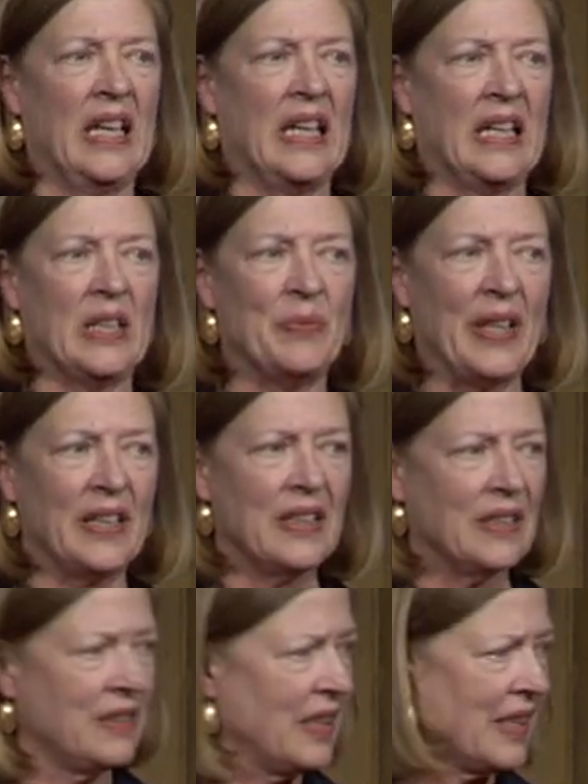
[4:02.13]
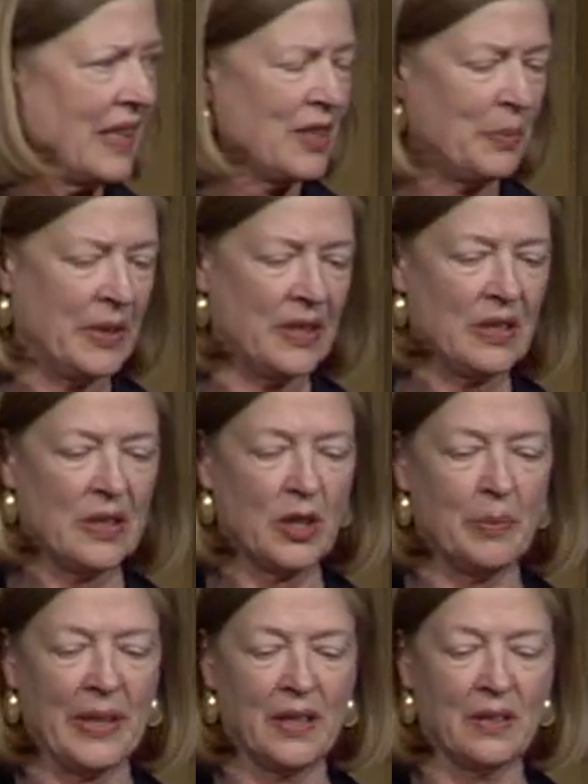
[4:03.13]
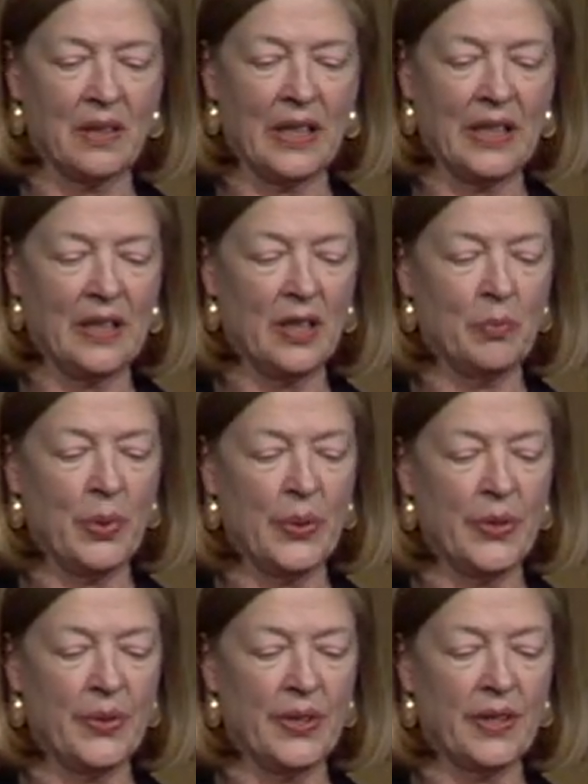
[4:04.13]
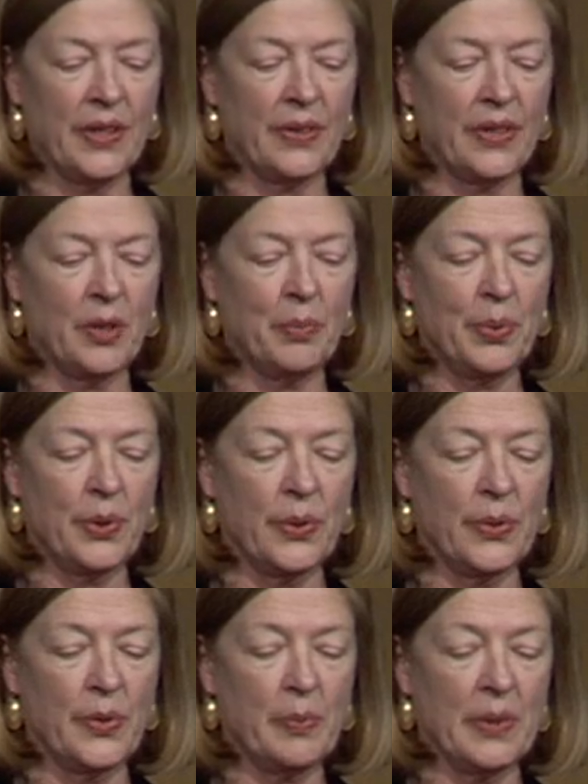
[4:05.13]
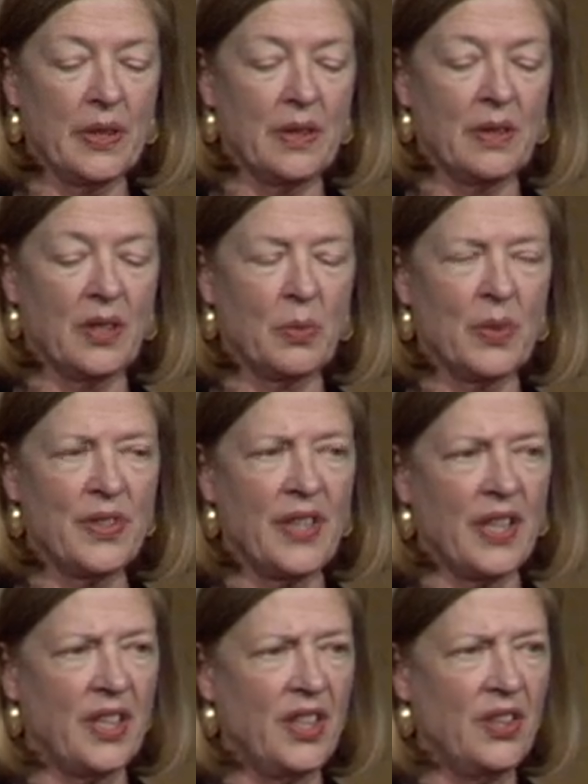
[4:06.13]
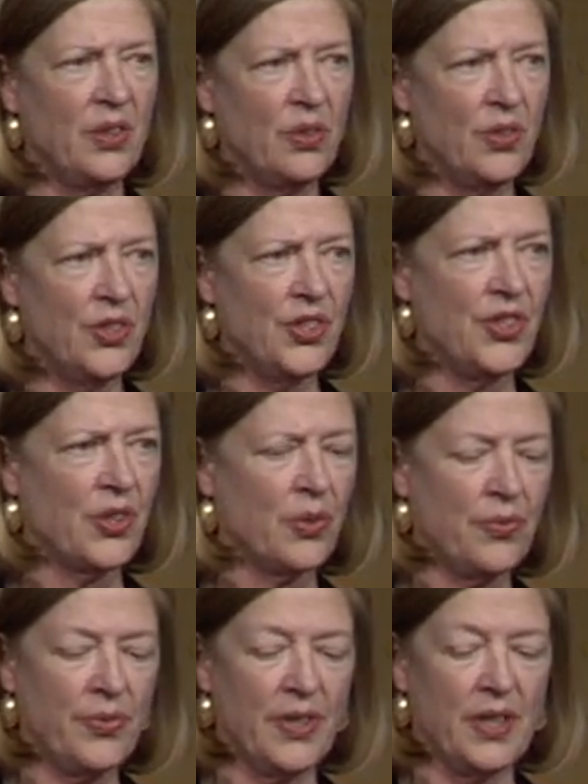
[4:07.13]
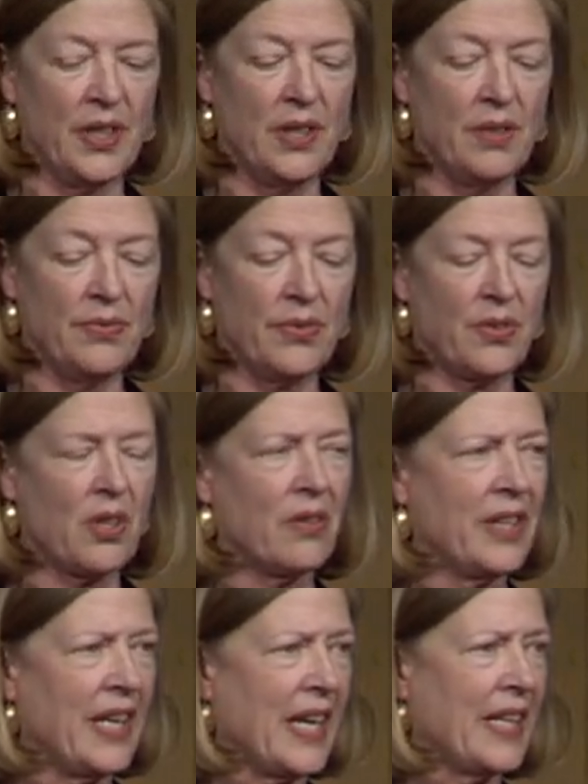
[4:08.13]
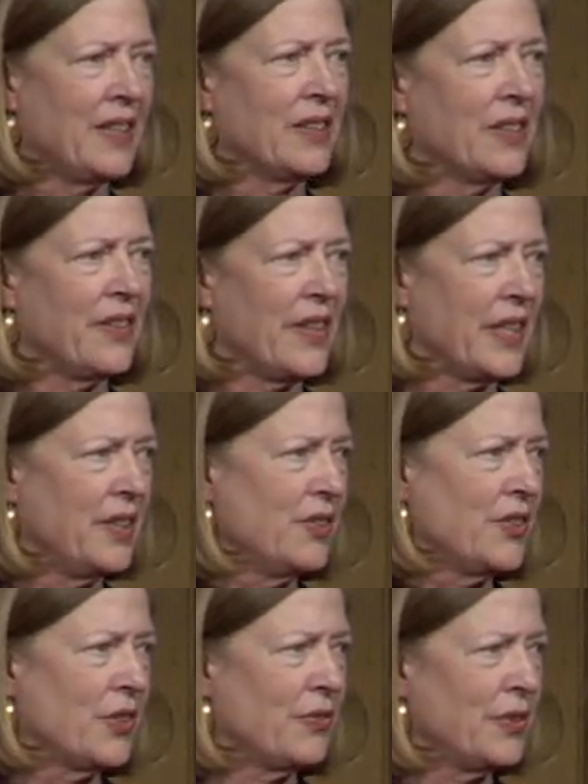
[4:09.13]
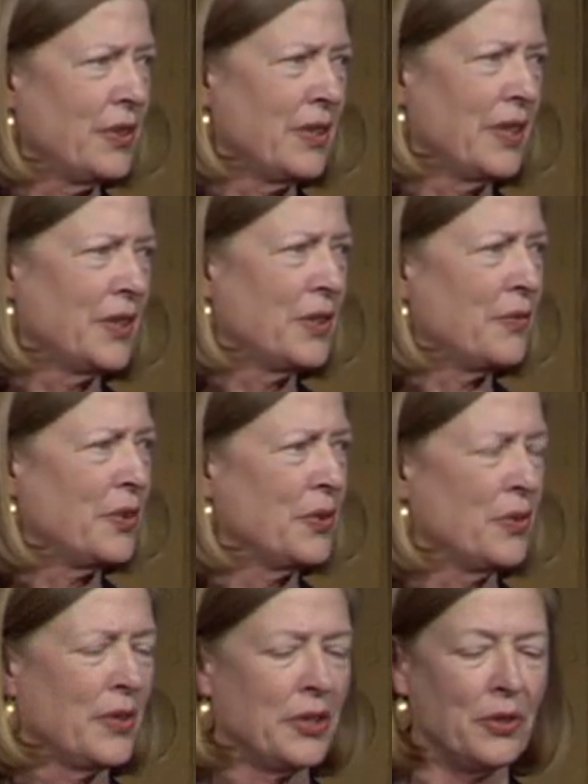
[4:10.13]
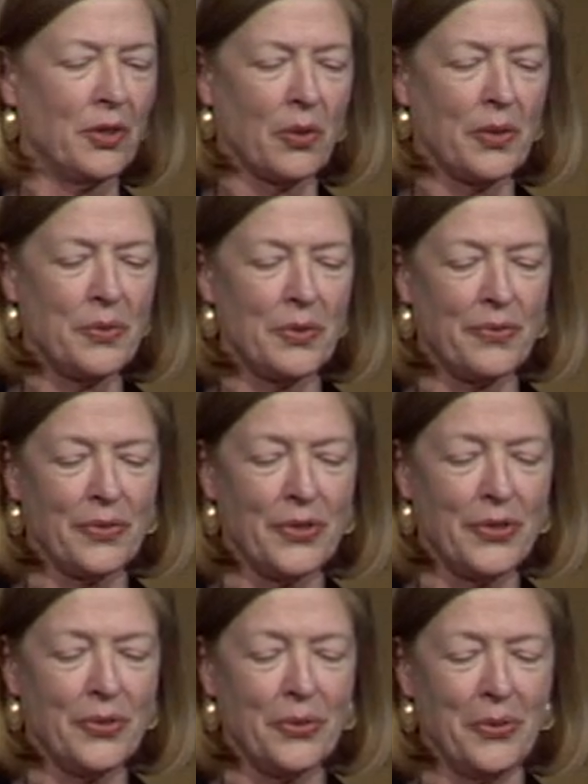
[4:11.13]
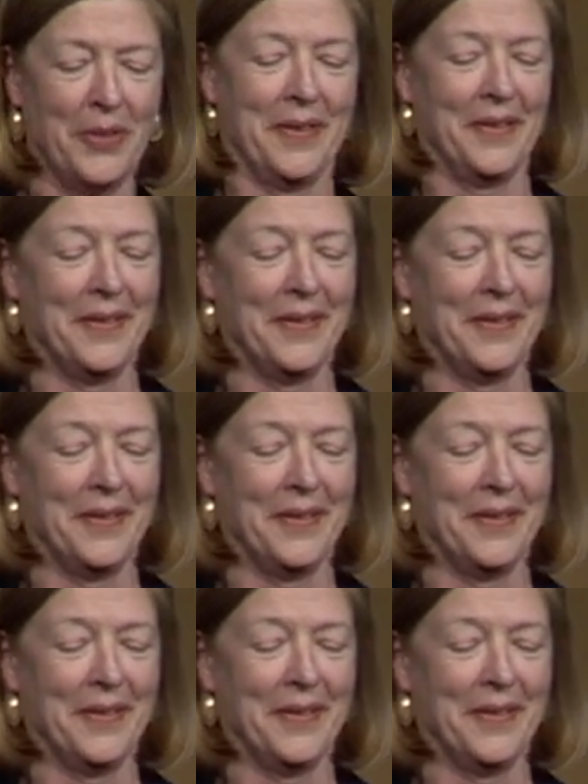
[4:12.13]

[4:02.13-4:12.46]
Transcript: Elliot had asked me to talk about editing poetry and literary prose, but there was that huge Jofi Ferrari Adler, thank you Jofi, interview that you can always refer to